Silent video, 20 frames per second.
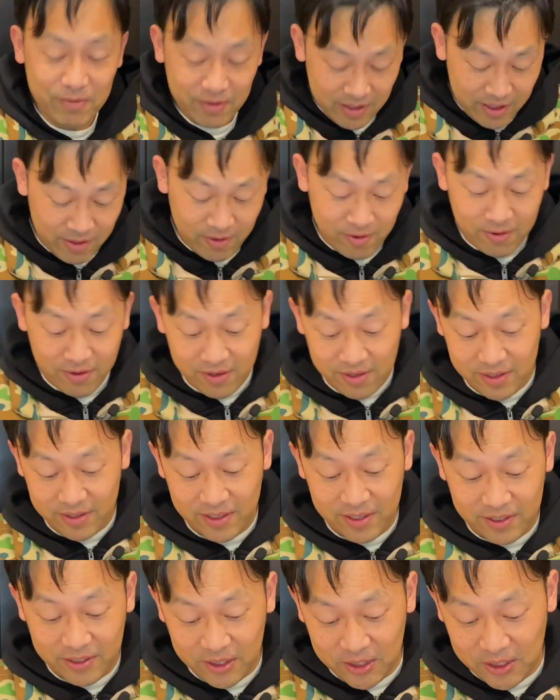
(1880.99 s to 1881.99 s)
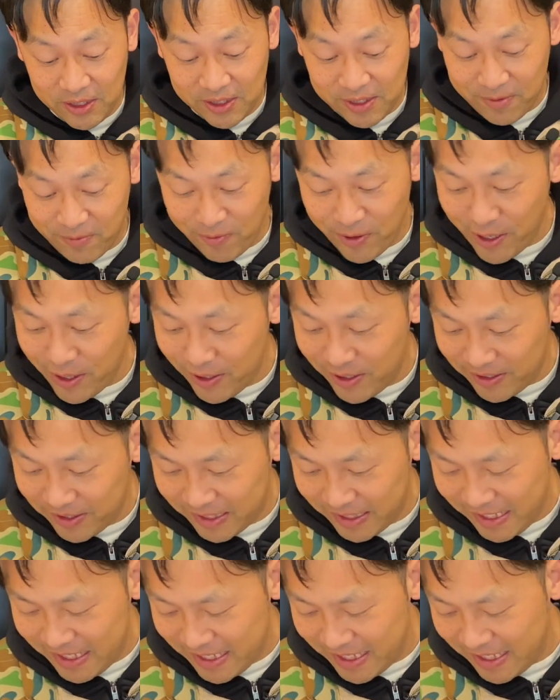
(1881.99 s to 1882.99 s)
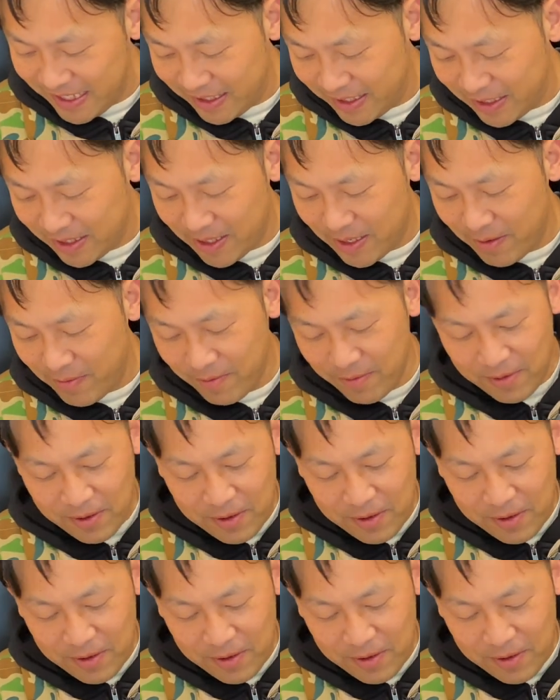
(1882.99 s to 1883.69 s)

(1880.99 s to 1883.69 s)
Like okay, that's just a regular city. It's like